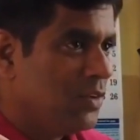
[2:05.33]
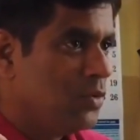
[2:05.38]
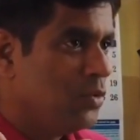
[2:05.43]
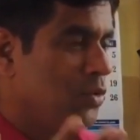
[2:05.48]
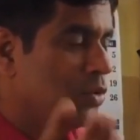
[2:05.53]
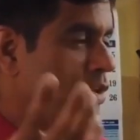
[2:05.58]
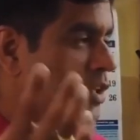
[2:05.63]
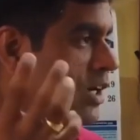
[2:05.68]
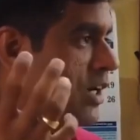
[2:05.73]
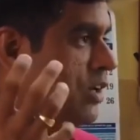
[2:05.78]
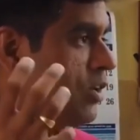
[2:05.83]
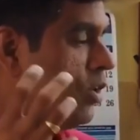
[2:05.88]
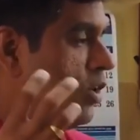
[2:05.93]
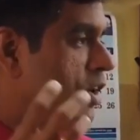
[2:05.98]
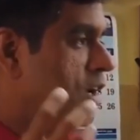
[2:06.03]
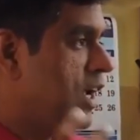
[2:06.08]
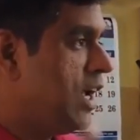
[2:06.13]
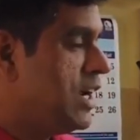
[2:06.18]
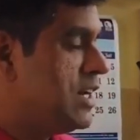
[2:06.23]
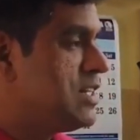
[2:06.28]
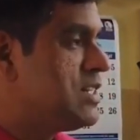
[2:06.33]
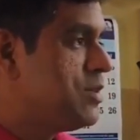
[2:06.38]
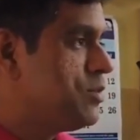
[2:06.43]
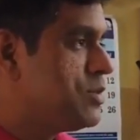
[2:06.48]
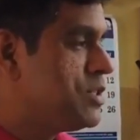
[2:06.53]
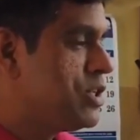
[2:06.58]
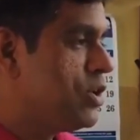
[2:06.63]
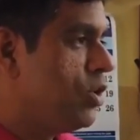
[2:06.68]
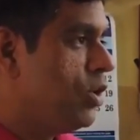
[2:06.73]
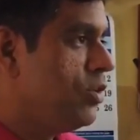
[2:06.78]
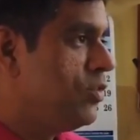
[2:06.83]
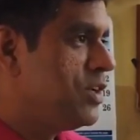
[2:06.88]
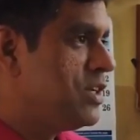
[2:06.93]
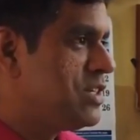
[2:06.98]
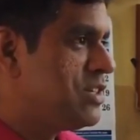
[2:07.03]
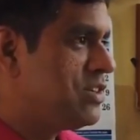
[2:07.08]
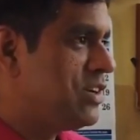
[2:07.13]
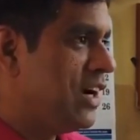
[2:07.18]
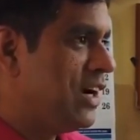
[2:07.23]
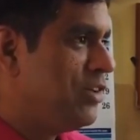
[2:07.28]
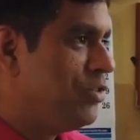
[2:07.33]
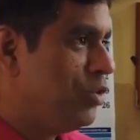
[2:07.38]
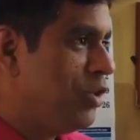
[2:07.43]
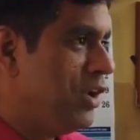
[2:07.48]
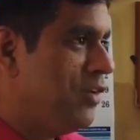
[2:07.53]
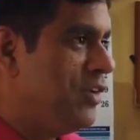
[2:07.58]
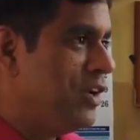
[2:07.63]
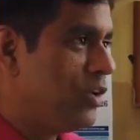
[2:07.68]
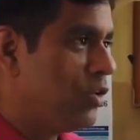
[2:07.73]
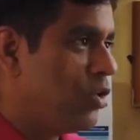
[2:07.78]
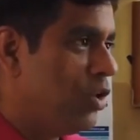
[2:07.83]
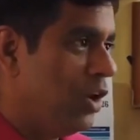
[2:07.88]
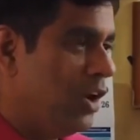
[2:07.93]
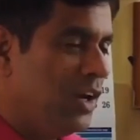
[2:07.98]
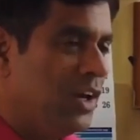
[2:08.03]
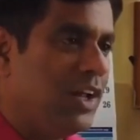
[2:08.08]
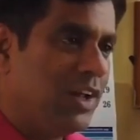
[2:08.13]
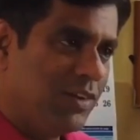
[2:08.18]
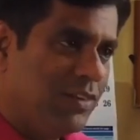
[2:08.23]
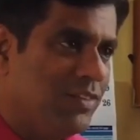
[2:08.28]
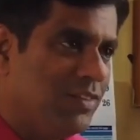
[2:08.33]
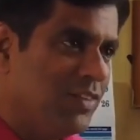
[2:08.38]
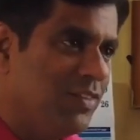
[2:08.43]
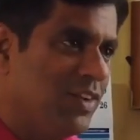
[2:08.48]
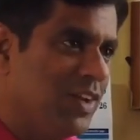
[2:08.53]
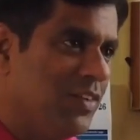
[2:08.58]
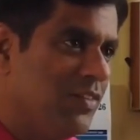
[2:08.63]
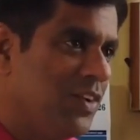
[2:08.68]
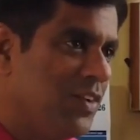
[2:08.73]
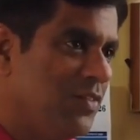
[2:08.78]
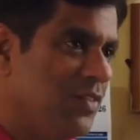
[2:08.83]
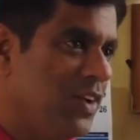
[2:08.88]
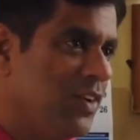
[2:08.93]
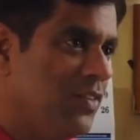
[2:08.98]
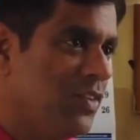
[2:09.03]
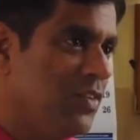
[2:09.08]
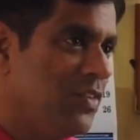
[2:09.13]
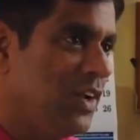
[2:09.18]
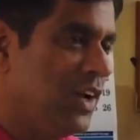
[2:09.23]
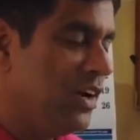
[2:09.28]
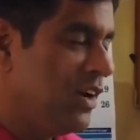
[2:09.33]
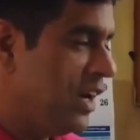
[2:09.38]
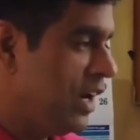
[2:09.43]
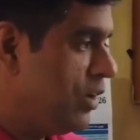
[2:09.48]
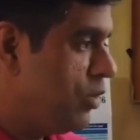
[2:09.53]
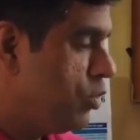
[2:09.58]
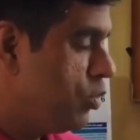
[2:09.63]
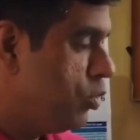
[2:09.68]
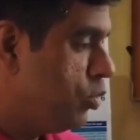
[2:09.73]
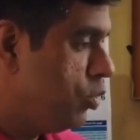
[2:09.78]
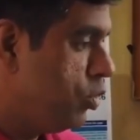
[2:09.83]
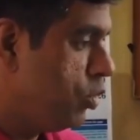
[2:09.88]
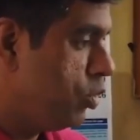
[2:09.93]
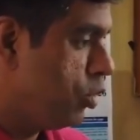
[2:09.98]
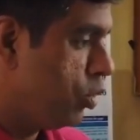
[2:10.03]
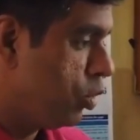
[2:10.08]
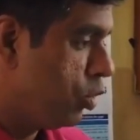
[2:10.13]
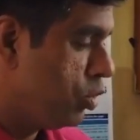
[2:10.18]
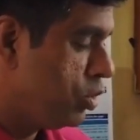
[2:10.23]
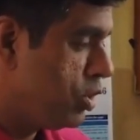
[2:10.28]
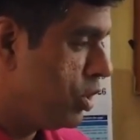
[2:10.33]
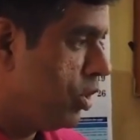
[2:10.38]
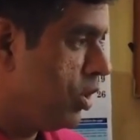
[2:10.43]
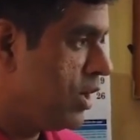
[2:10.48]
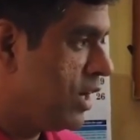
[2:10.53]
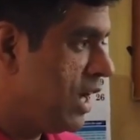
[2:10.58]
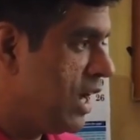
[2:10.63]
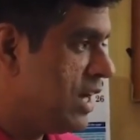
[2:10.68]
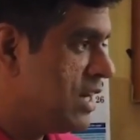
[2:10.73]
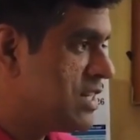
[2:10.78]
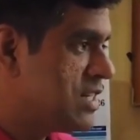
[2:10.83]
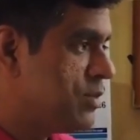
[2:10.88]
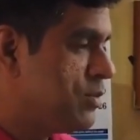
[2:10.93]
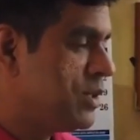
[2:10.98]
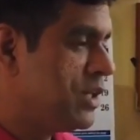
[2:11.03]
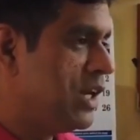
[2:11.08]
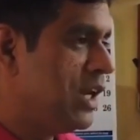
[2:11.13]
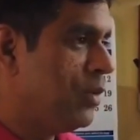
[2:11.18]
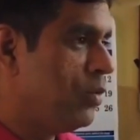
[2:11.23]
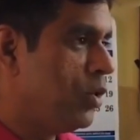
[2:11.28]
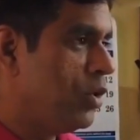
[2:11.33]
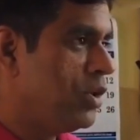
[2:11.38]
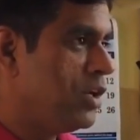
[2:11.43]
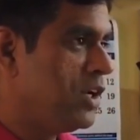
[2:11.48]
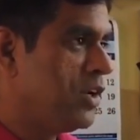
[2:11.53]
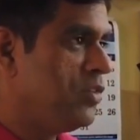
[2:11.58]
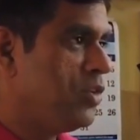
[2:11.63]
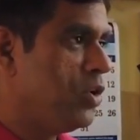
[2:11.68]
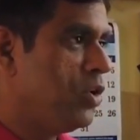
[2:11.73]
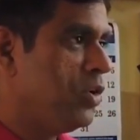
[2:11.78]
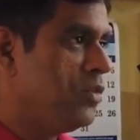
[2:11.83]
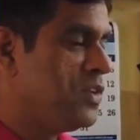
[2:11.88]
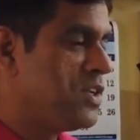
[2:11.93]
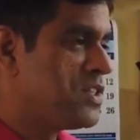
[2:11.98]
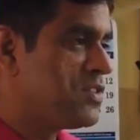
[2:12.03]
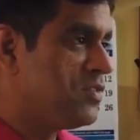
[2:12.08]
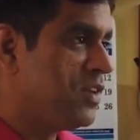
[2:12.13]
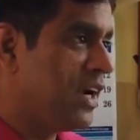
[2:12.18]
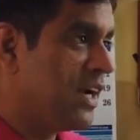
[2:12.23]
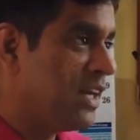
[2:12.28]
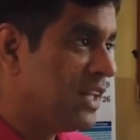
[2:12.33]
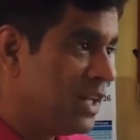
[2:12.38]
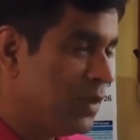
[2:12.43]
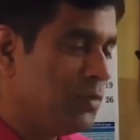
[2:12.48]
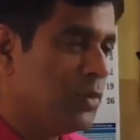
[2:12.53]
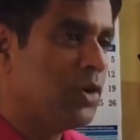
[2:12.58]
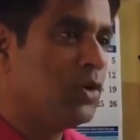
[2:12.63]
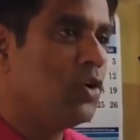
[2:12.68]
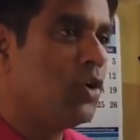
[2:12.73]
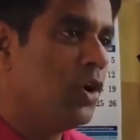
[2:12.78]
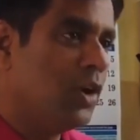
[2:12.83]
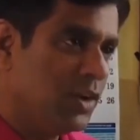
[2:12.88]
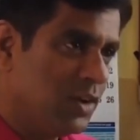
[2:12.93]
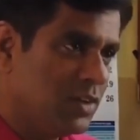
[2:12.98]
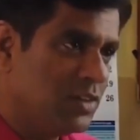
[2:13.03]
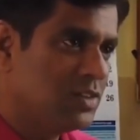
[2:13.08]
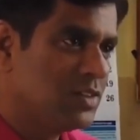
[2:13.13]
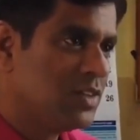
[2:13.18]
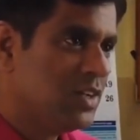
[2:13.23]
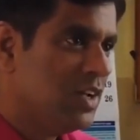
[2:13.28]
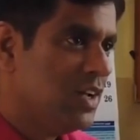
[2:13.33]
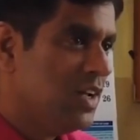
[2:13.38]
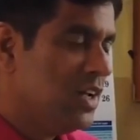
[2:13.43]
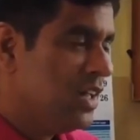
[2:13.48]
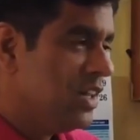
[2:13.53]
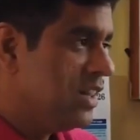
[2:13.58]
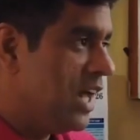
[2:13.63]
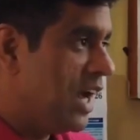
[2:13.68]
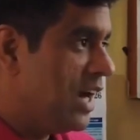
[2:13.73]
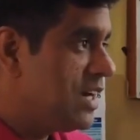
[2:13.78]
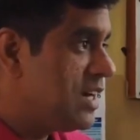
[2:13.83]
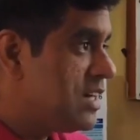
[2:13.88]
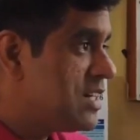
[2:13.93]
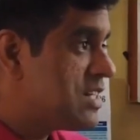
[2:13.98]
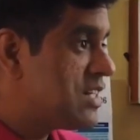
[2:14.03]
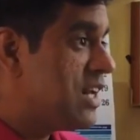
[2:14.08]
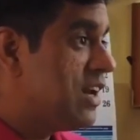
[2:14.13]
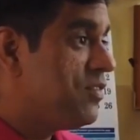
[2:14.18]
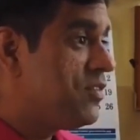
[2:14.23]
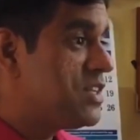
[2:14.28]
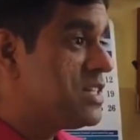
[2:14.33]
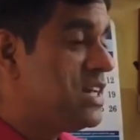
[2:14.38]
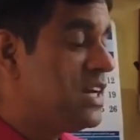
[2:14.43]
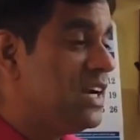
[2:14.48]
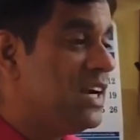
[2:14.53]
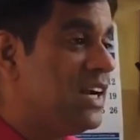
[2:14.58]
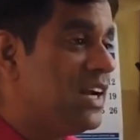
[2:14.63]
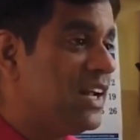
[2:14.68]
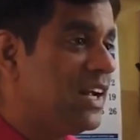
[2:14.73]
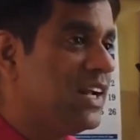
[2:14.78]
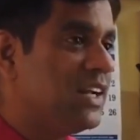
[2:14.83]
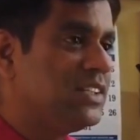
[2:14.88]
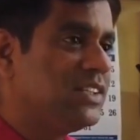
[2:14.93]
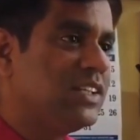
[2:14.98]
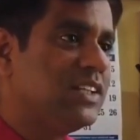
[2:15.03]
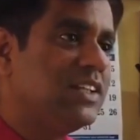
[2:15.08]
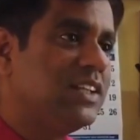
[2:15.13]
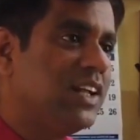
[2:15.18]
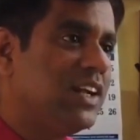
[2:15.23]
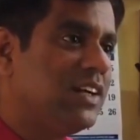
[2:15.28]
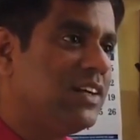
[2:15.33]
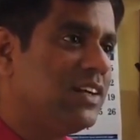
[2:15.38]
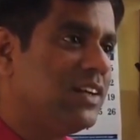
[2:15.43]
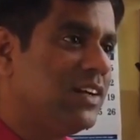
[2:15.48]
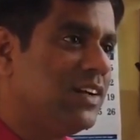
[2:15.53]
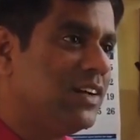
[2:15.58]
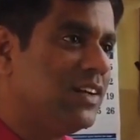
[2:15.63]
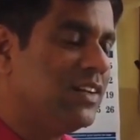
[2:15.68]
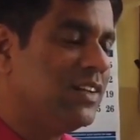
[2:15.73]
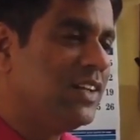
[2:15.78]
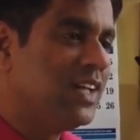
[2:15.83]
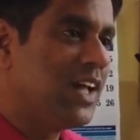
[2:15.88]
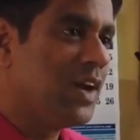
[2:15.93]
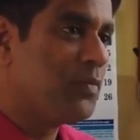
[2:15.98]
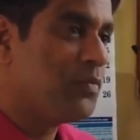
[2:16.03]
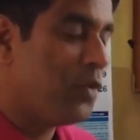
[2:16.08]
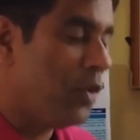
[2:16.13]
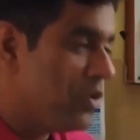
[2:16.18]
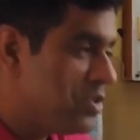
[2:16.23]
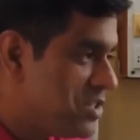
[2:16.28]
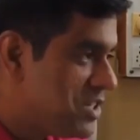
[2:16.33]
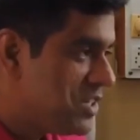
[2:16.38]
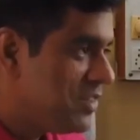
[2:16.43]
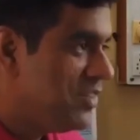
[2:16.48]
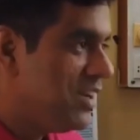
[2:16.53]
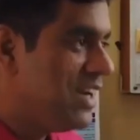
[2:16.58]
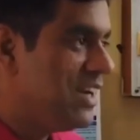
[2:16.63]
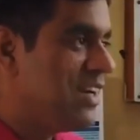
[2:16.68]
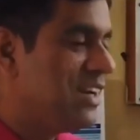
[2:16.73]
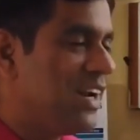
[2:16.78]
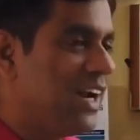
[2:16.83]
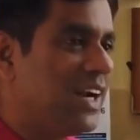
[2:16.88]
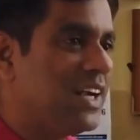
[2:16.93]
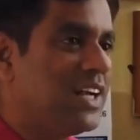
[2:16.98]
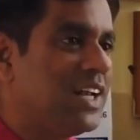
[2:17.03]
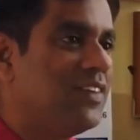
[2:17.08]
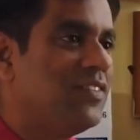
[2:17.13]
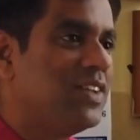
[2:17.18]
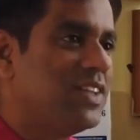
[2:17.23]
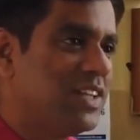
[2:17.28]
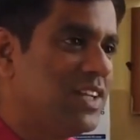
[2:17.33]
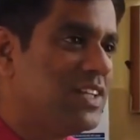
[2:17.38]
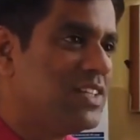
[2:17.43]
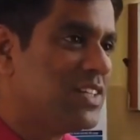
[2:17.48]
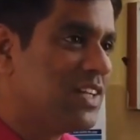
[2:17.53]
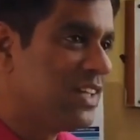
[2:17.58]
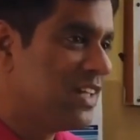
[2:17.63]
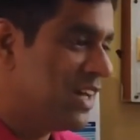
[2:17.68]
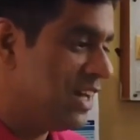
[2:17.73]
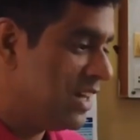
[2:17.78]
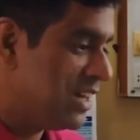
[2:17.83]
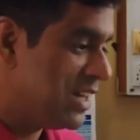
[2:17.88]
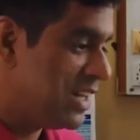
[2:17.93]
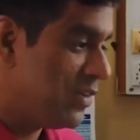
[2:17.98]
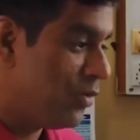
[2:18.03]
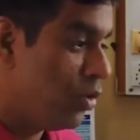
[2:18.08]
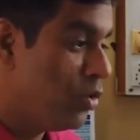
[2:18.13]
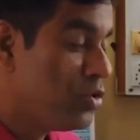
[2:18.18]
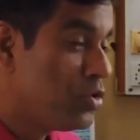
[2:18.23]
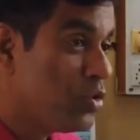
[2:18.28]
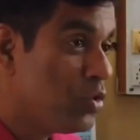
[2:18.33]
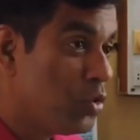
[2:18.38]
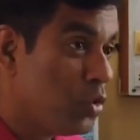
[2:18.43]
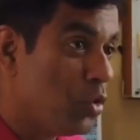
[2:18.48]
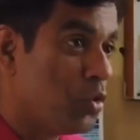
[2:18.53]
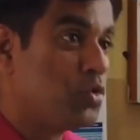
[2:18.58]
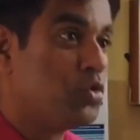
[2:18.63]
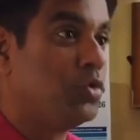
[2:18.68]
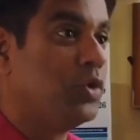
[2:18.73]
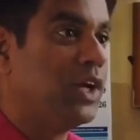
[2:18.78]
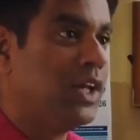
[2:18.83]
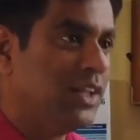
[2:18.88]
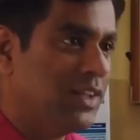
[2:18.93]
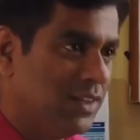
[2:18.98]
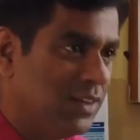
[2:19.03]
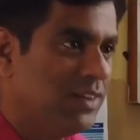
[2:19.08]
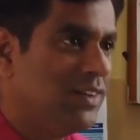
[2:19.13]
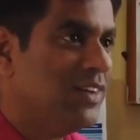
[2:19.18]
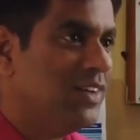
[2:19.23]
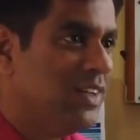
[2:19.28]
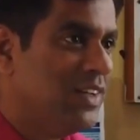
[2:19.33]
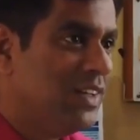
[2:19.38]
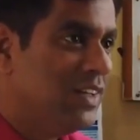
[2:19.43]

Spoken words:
You know that organisms, they always try to live in colony. Whenever we are trying to grow the organism in the laboratory, we always find them in colonies. That itself is an indication that they are positively interacting with each other and they want to grow together.